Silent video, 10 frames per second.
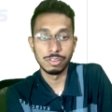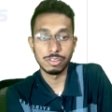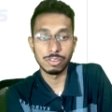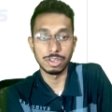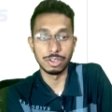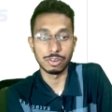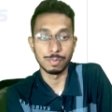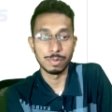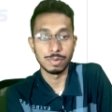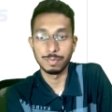syndrome
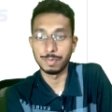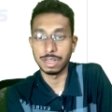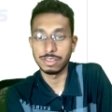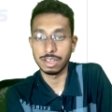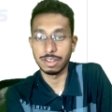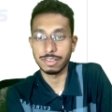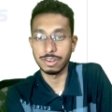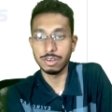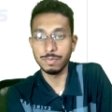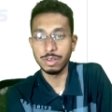Budd-Chiari
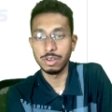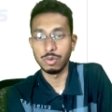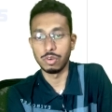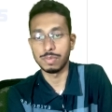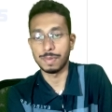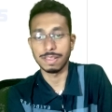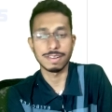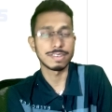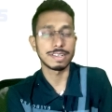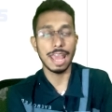syndrome which
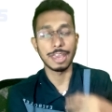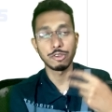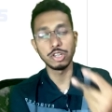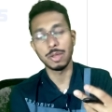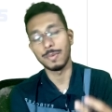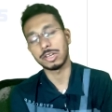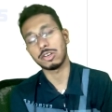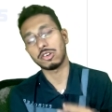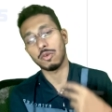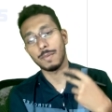presents with acute
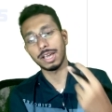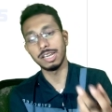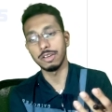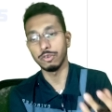hepatomegaly